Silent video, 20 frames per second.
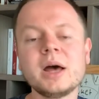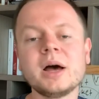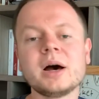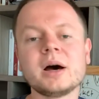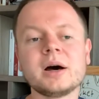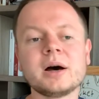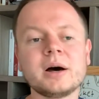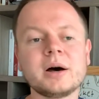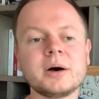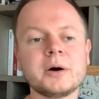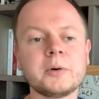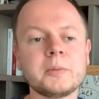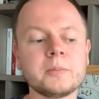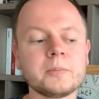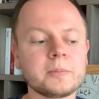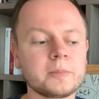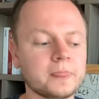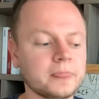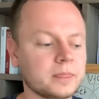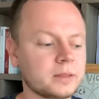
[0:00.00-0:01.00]

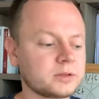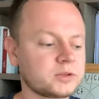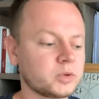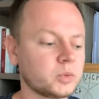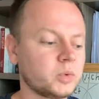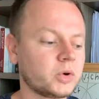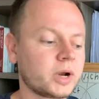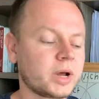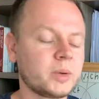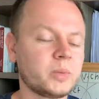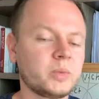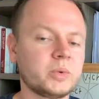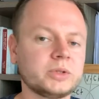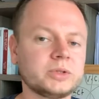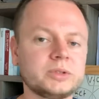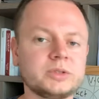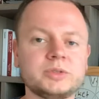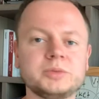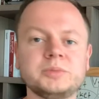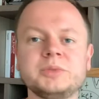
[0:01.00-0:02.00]
So what I
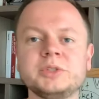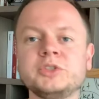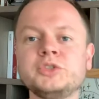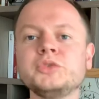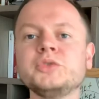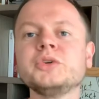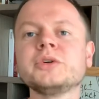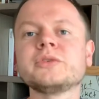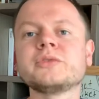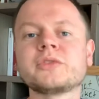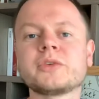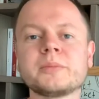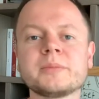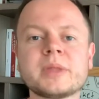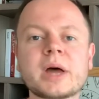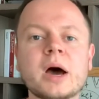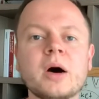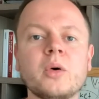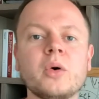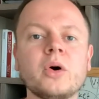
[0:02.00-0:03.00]
want to be doing from
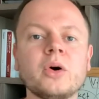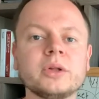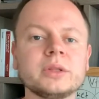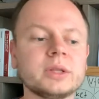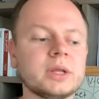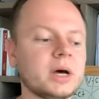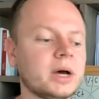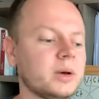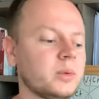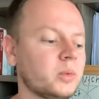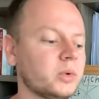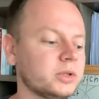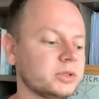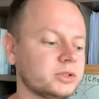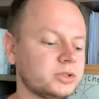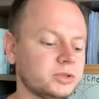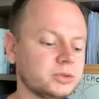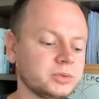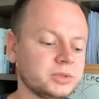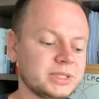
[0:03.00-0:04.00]
now on, I want
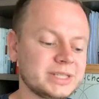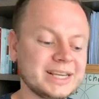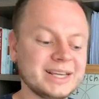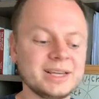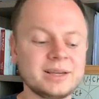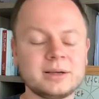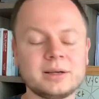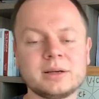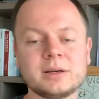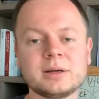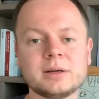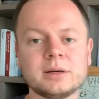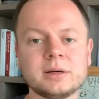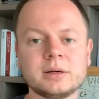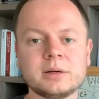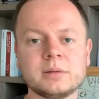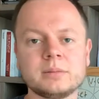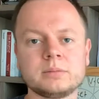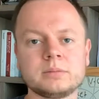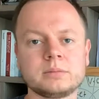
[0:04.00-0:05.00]
to take
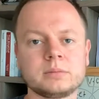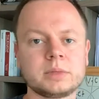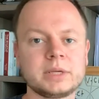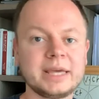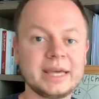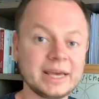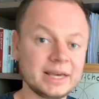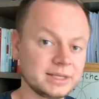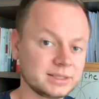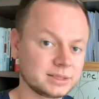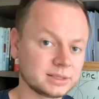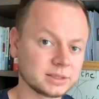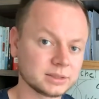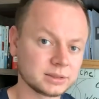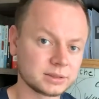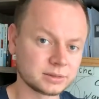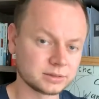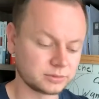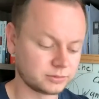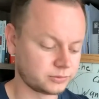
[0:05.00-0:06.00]

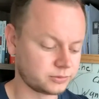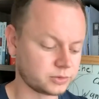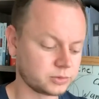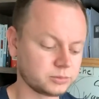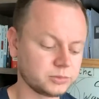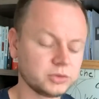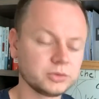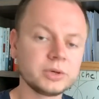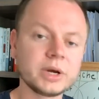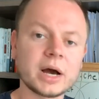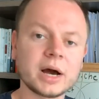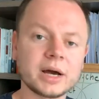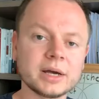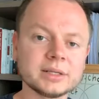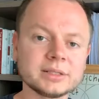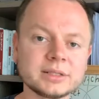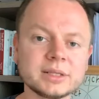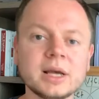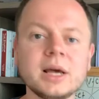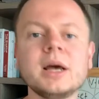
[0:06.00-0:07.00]
cases from you
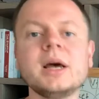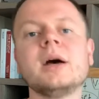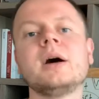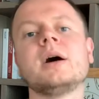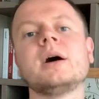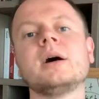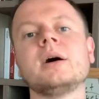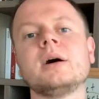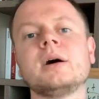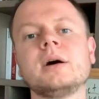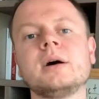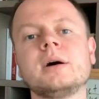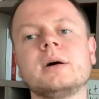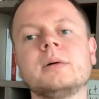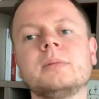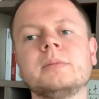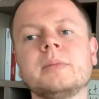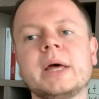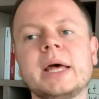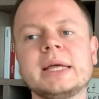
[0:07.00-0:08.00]
guys,
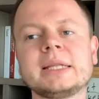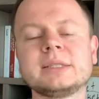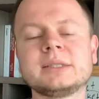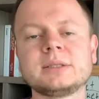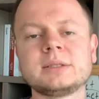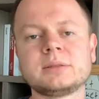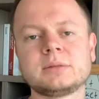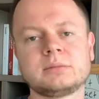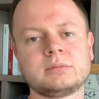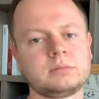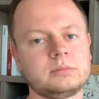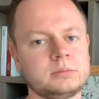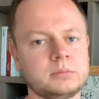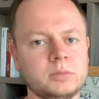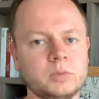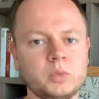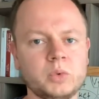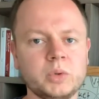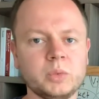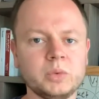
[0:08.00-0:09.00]
and
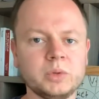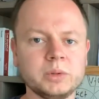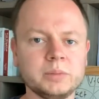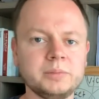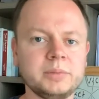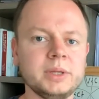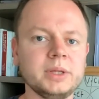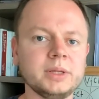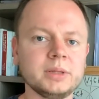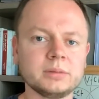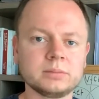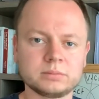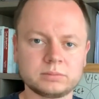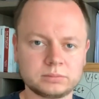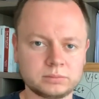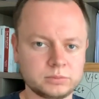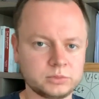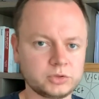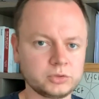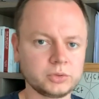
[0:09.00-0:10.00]
we will be
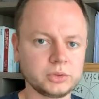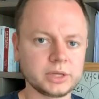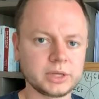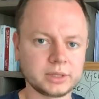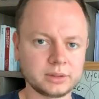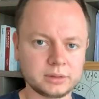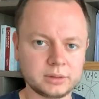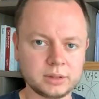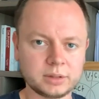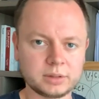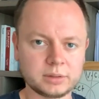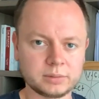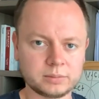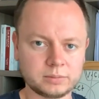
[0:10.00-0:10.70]
doing the